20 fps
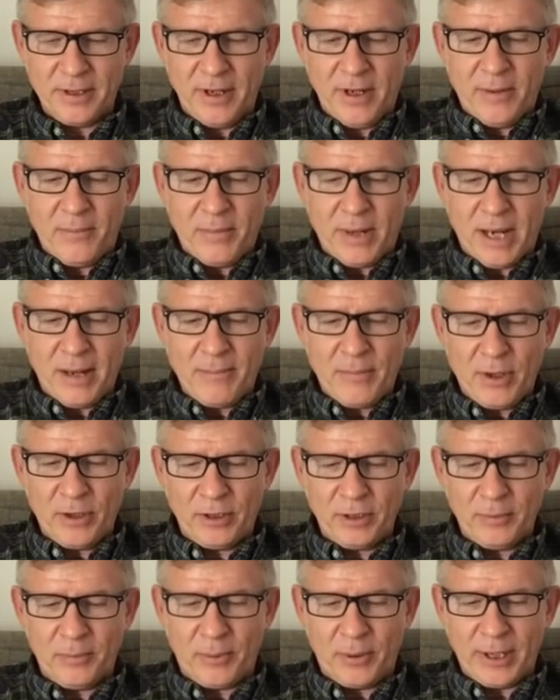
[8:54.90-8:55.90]
My
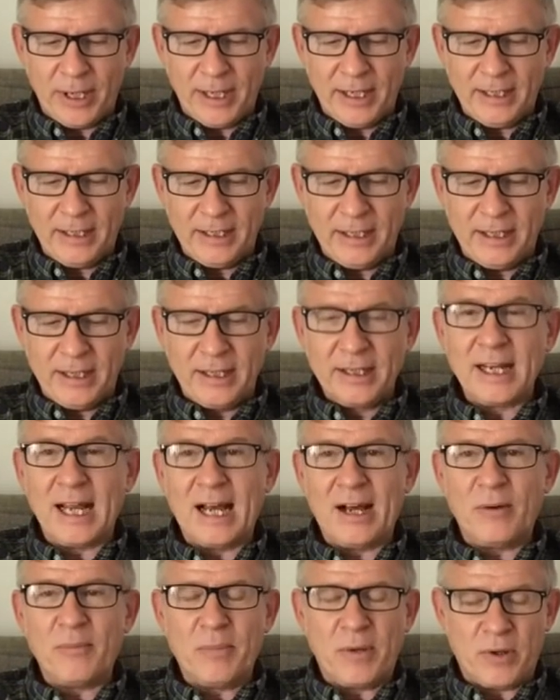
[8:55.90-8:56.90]
model brain,
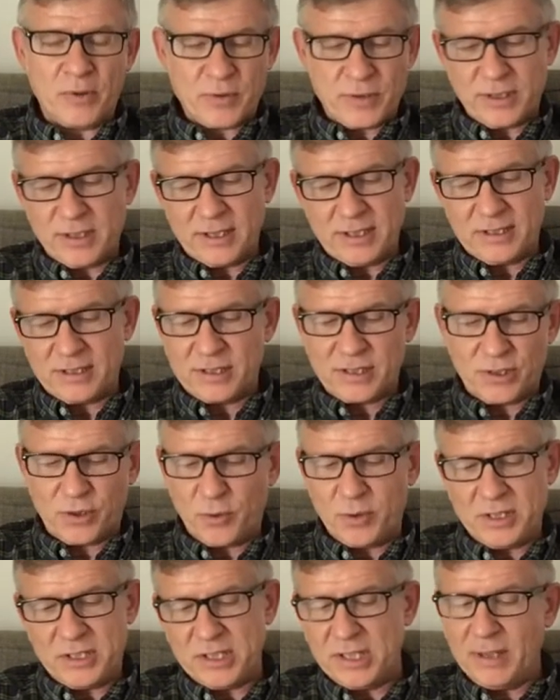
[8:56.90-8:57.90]
now mostly
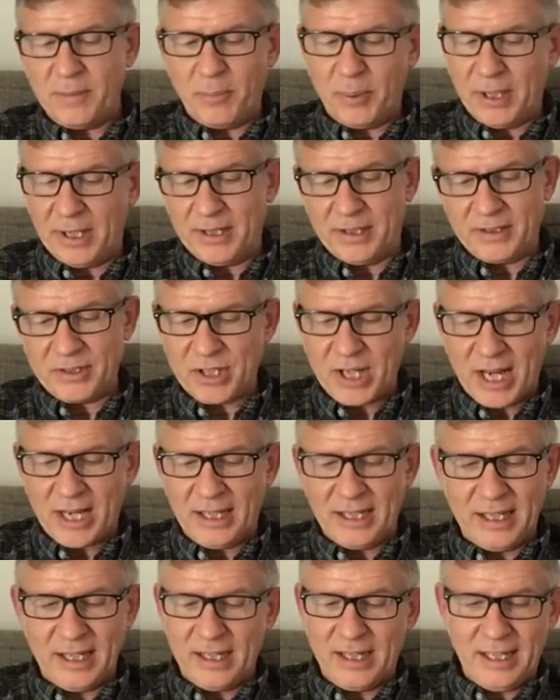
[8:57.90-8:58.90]
squidgy pink
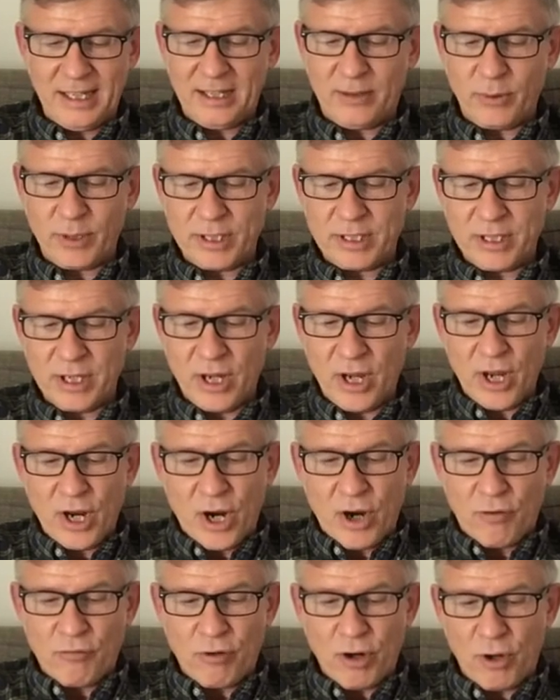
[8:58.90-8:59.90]
jelly and liquid,
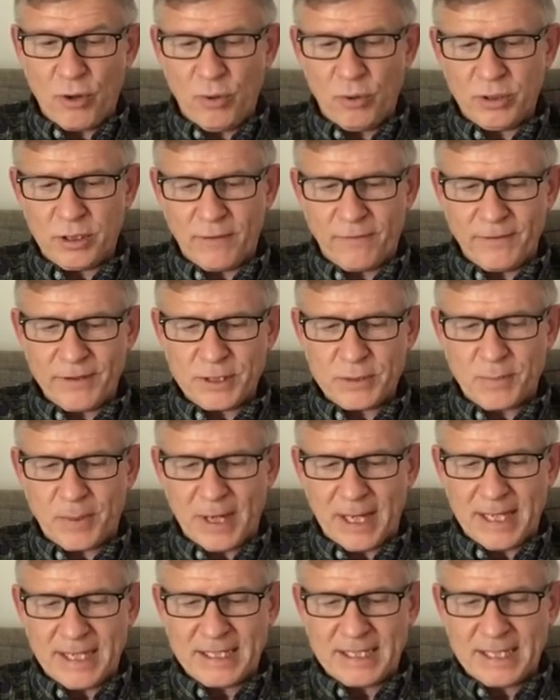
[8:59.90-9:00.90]
rolled off its
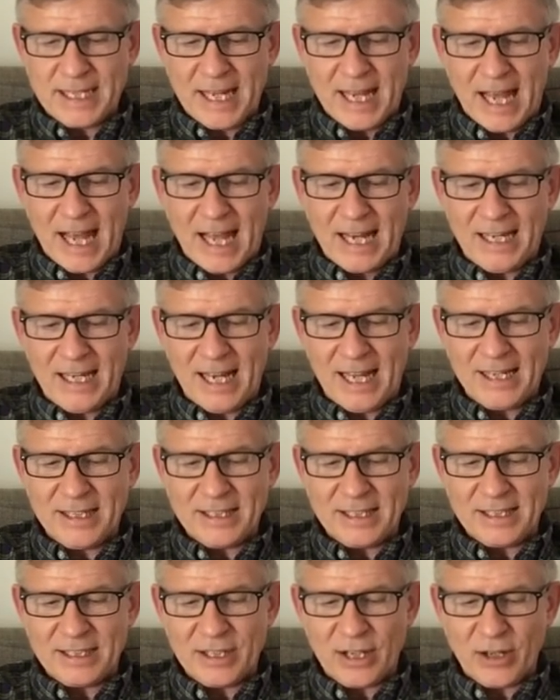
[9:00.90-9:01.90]
plate and
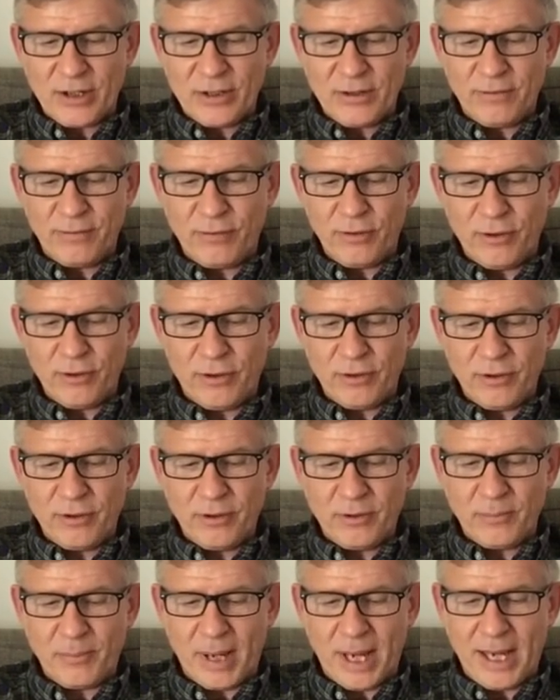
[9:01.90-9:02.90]
landed on the floor
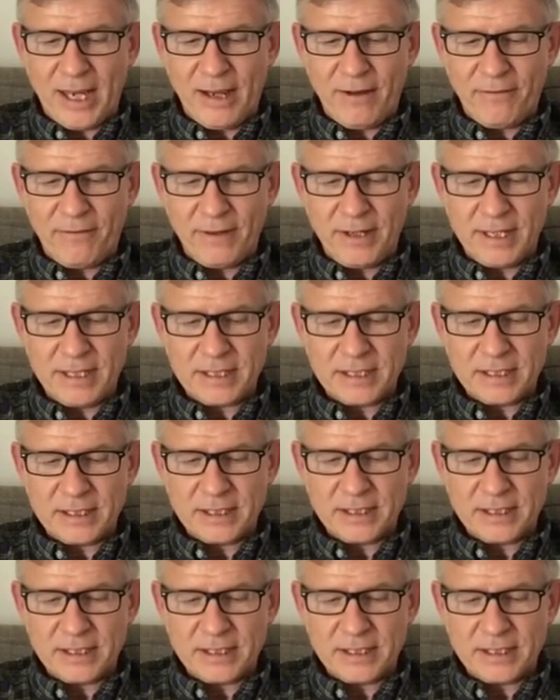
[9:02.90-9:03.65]
by her feet,